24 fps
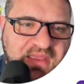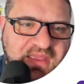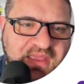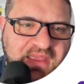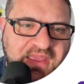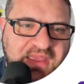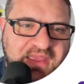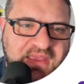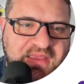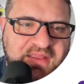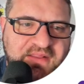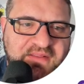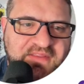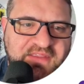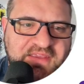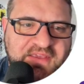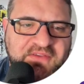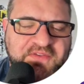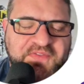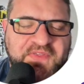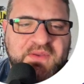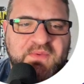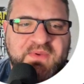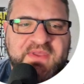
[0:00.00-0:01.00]
And the
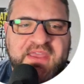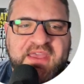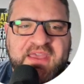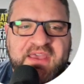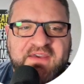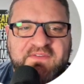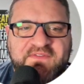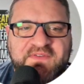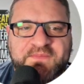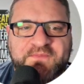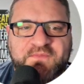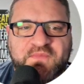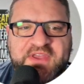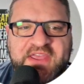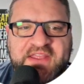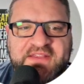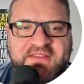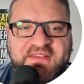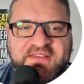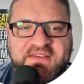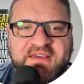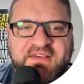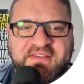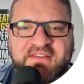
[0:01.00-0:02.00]
other thing we had
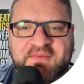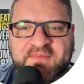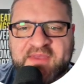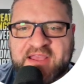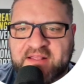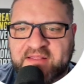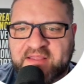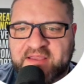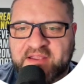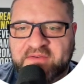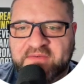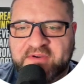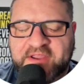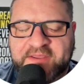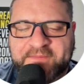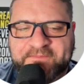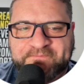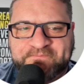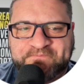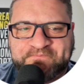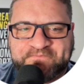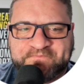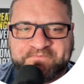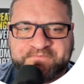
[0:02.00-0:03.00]
this custom outline, right?
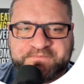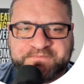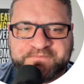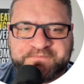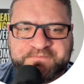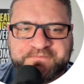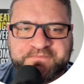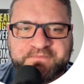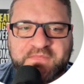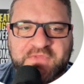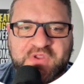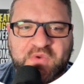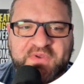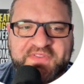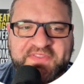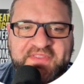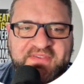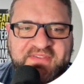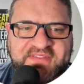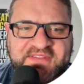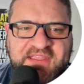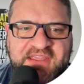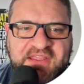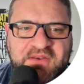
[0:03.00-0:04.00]
What
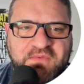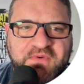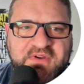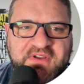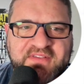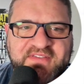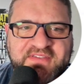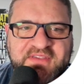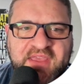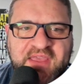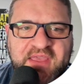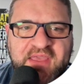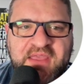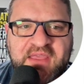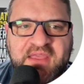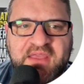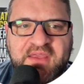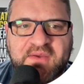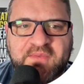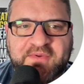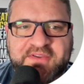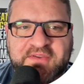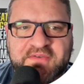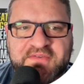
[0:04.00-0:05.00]
this did was
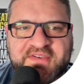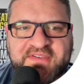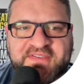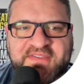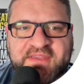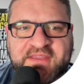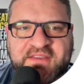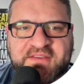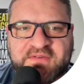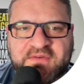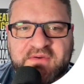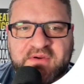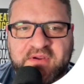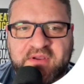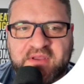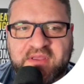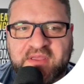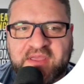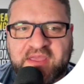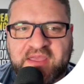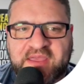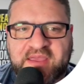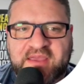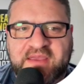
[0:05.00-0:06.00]
when you just enter
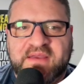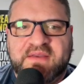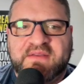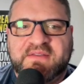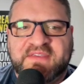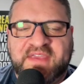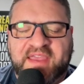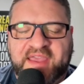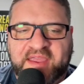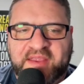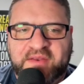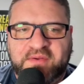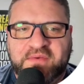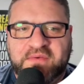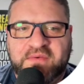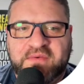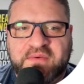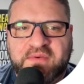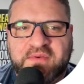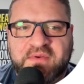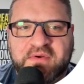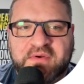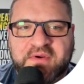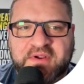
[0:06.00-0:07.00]
a title
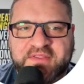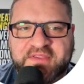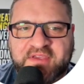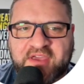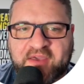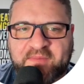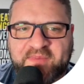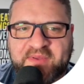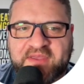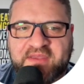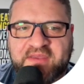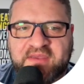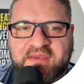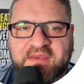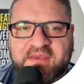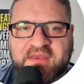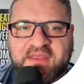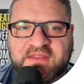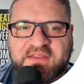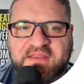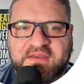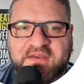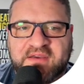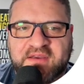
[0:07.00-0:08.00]
or a topic
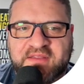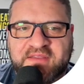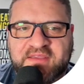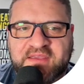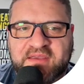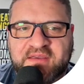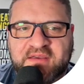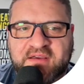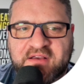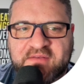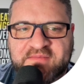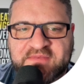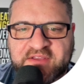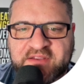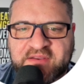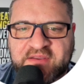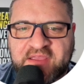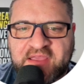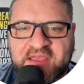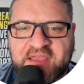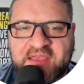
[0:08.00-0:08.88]
in the Content Goblin,